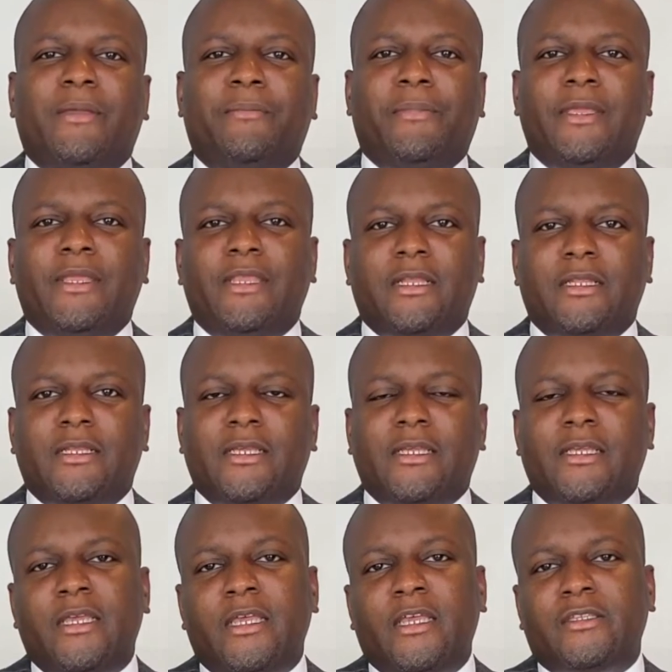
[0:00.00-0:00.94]

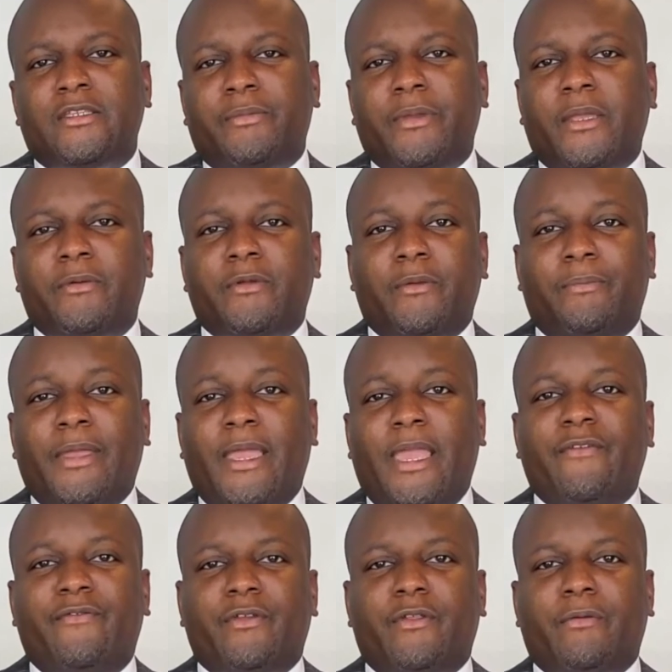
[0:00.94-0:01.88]
immediately to be able to
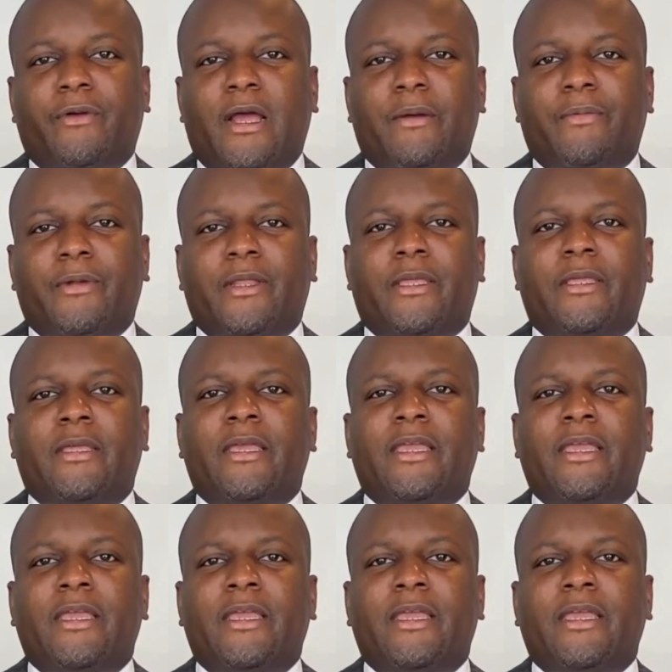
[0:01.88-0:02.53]
pay for the property